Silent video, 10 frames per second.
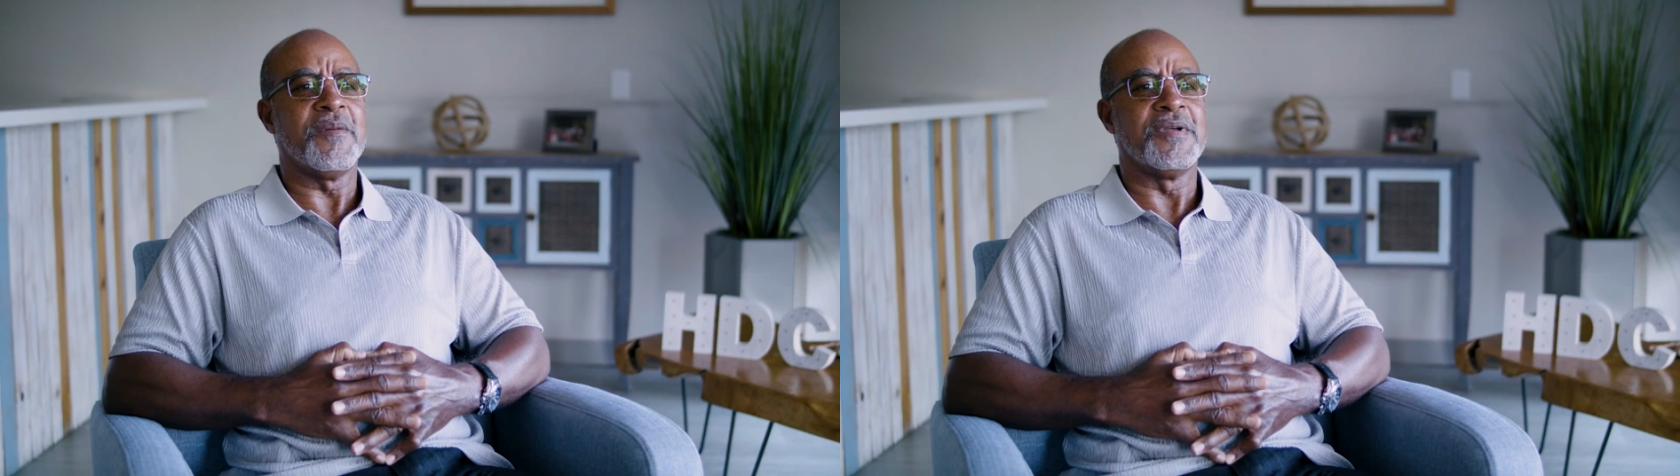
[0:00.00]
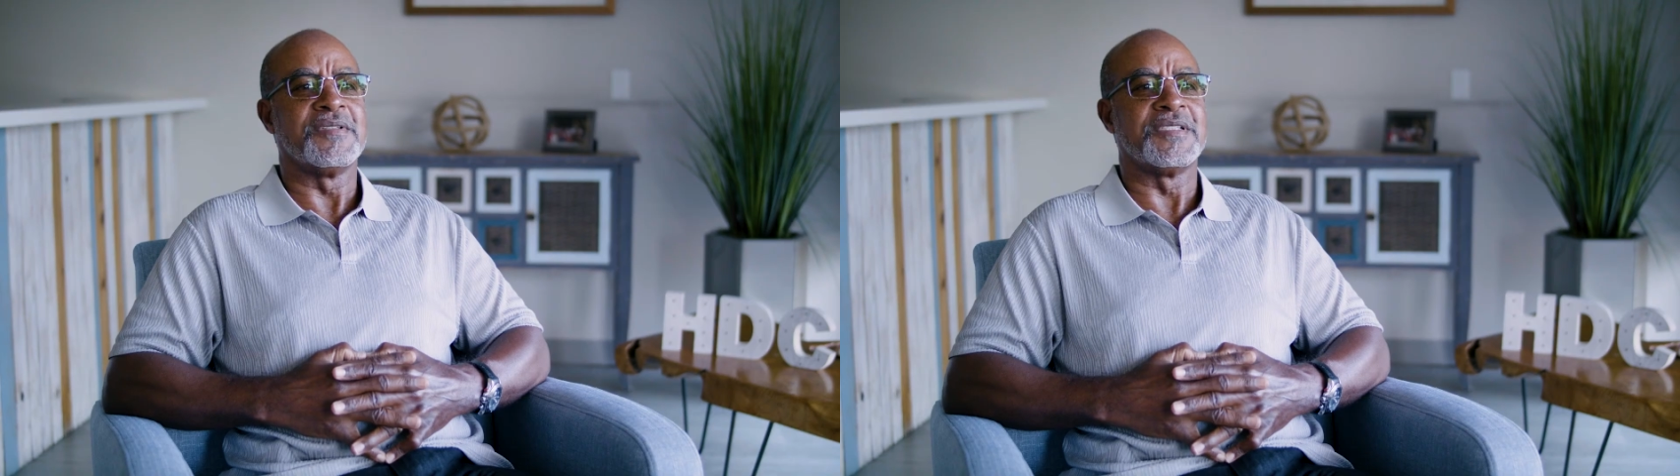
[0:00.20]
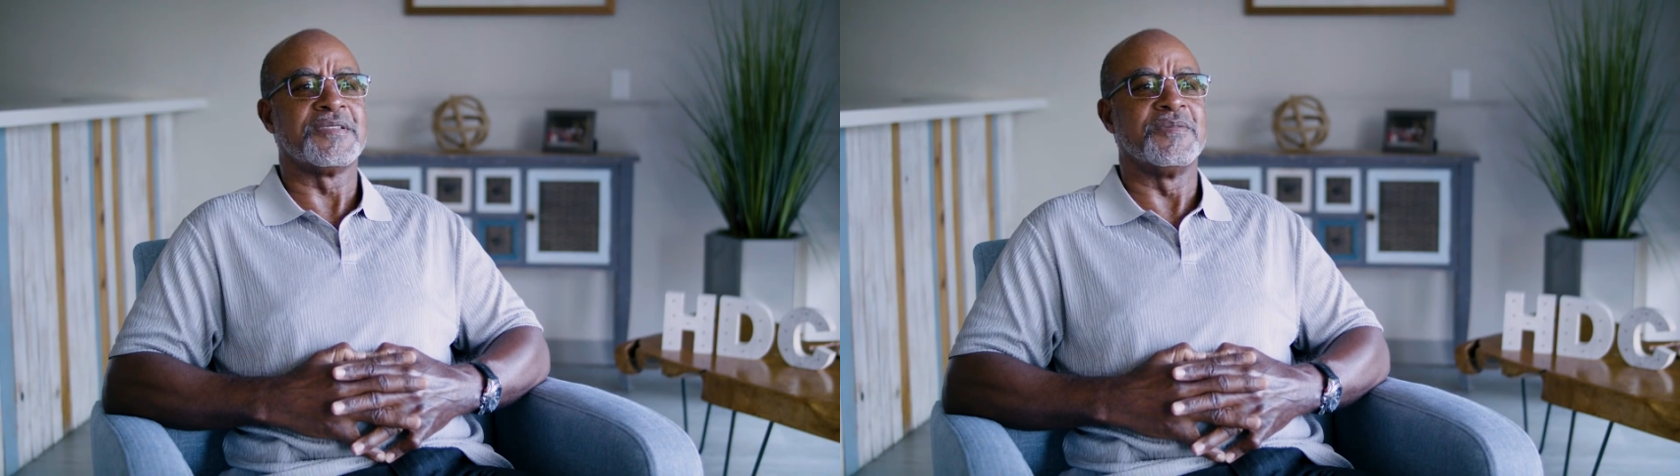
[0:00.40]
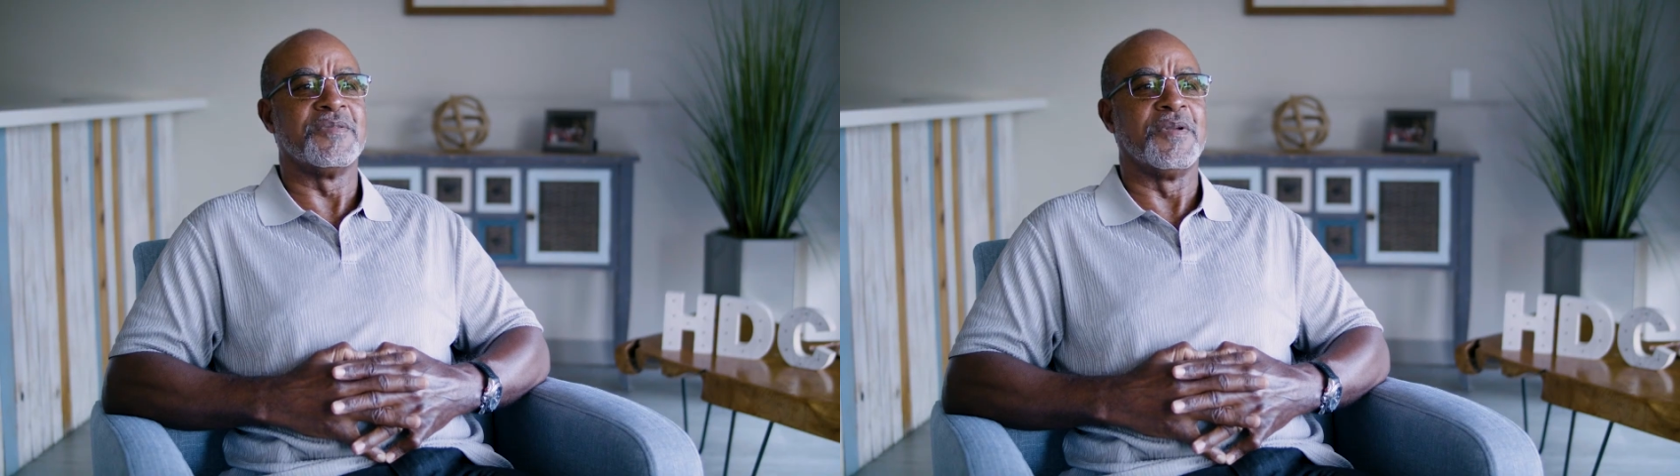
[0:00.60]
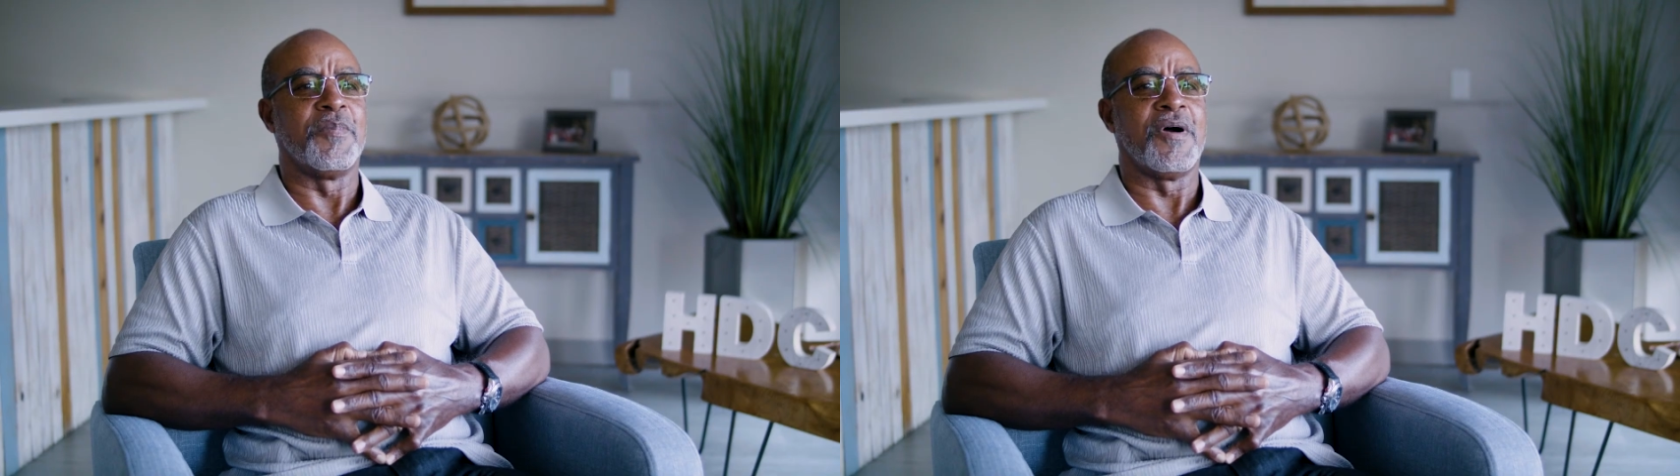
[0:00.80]
It was just
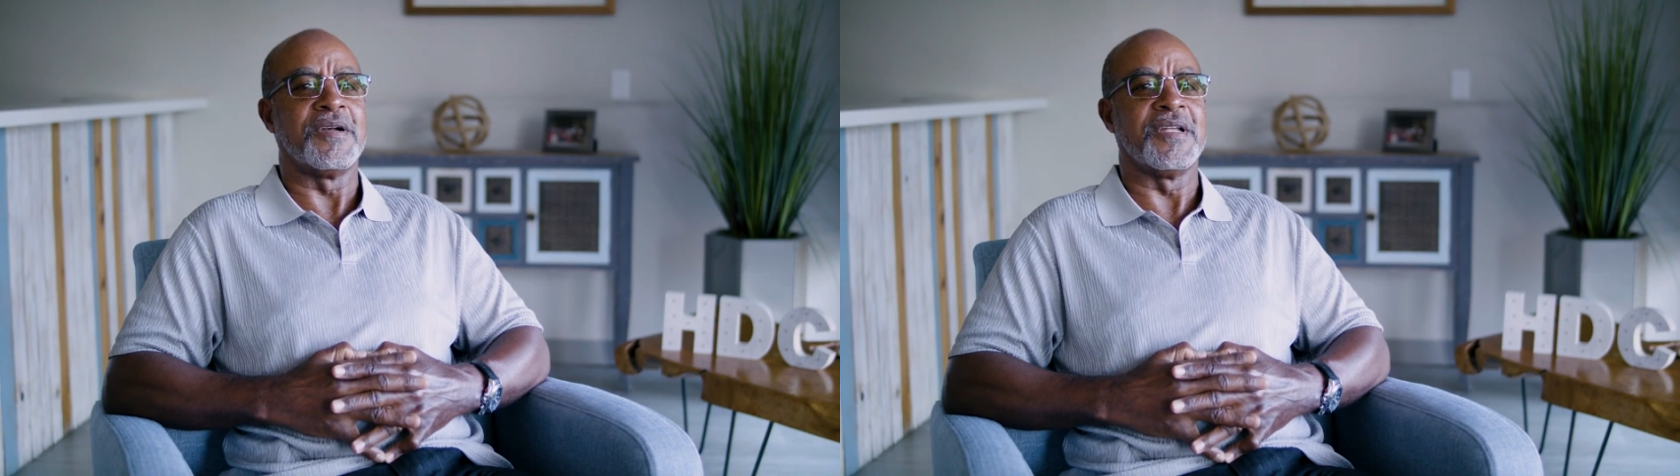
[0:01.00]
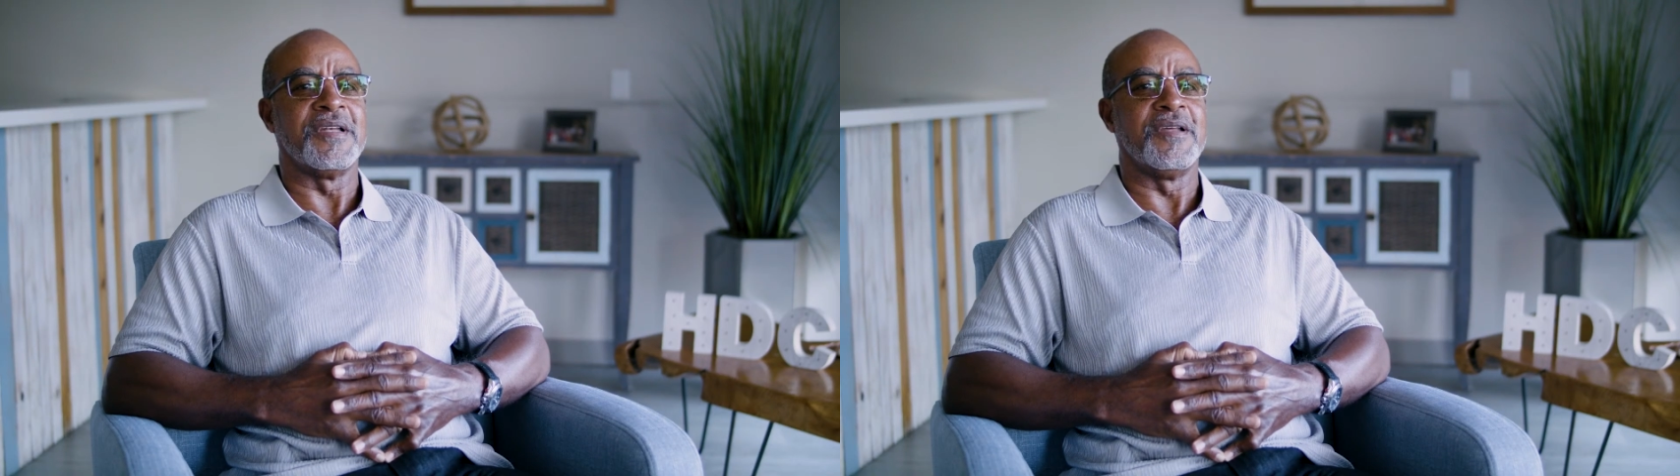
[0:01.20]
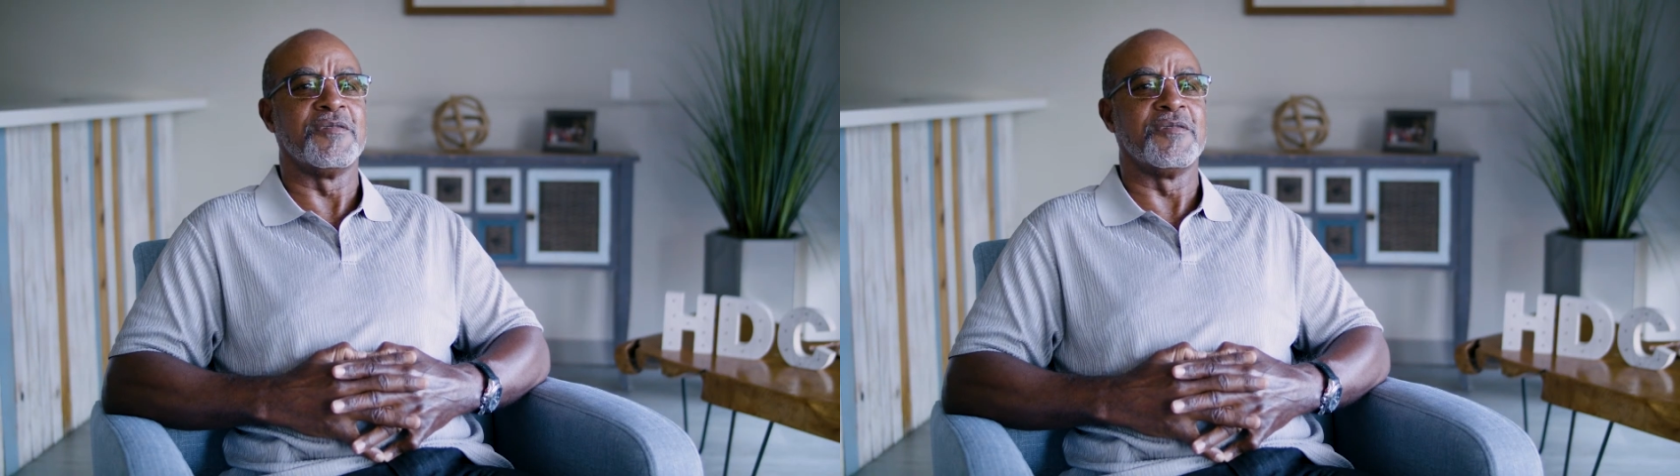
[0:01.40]
the part that